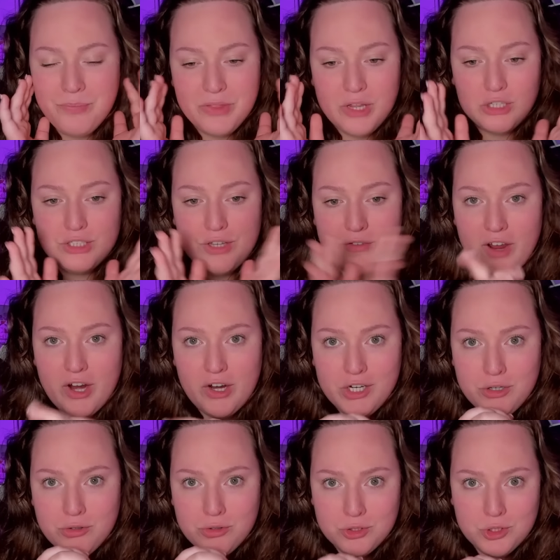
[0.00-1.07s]
There's a very
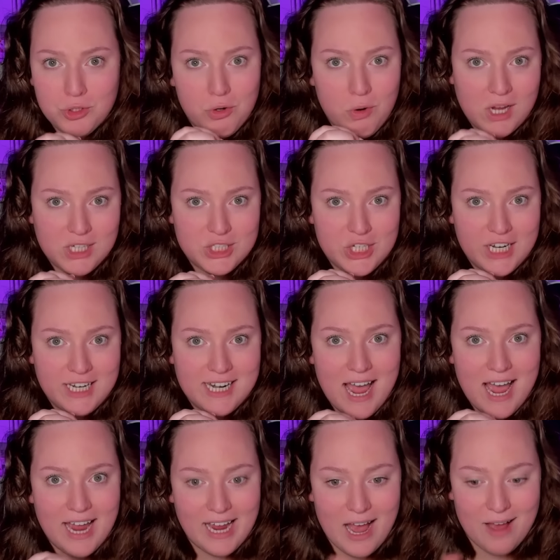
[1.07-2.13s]
crucial question
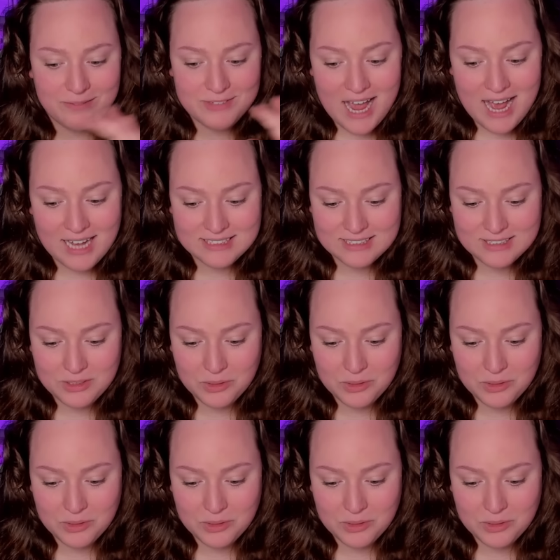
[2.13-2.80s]
I have to ask the